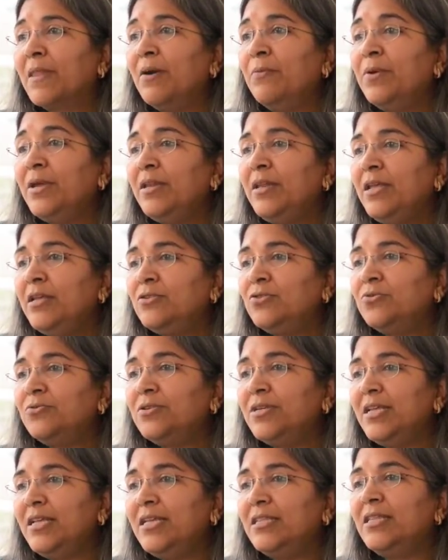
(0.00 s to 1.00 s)
We need to
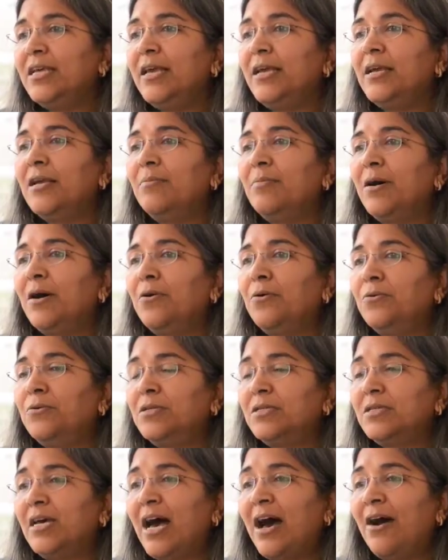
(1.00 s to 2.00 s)
really think
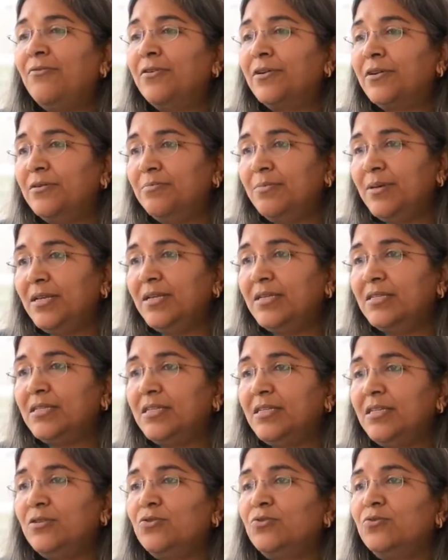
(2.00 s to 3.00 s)
about our
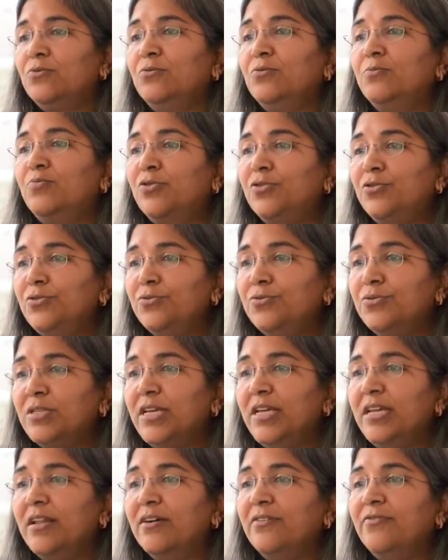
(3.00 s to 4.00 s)
ability to produce
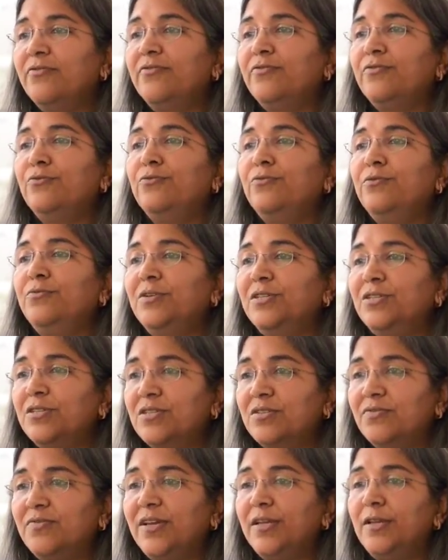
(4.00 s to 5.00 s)
enough food which
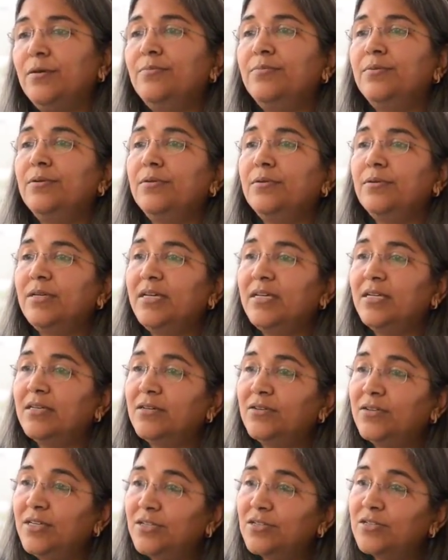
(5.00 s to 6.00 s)
is available at
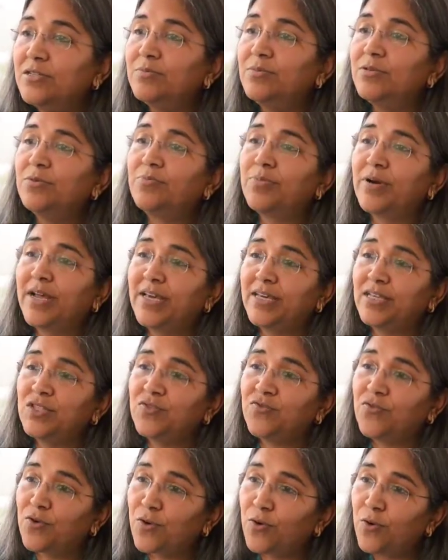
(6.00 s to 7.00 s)
a reasonable
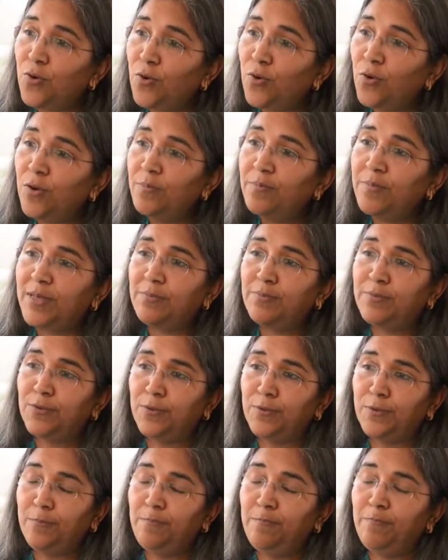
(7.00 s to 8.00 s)
price for all
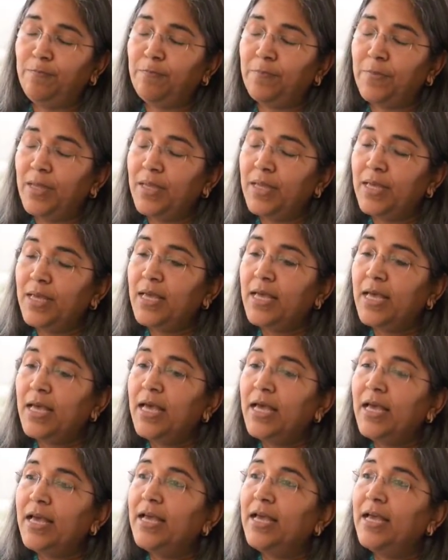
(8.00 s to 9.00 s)
people.
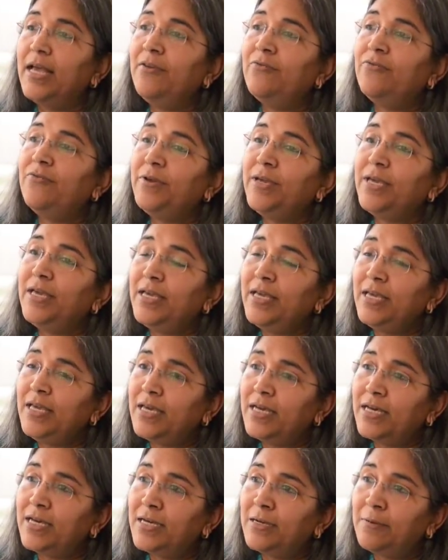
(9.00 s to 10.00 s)
If
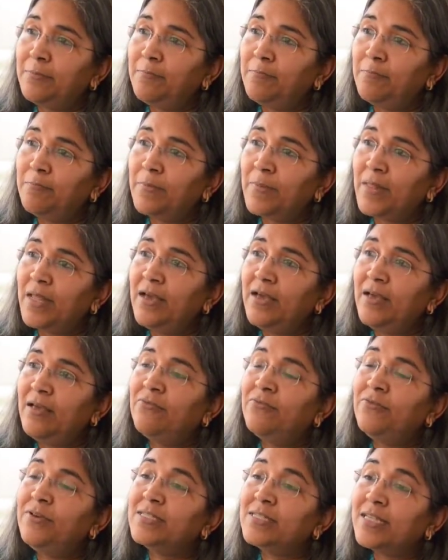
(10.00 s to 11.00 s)

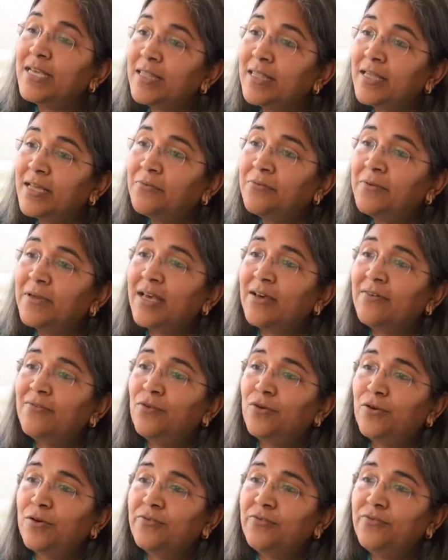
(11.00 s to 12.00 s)
we say that we have
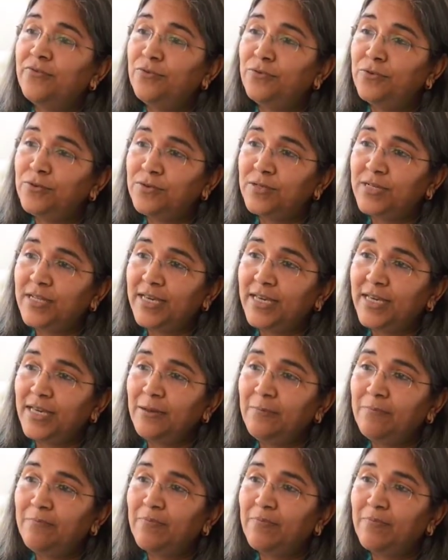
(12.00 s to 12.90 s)
a lot of food today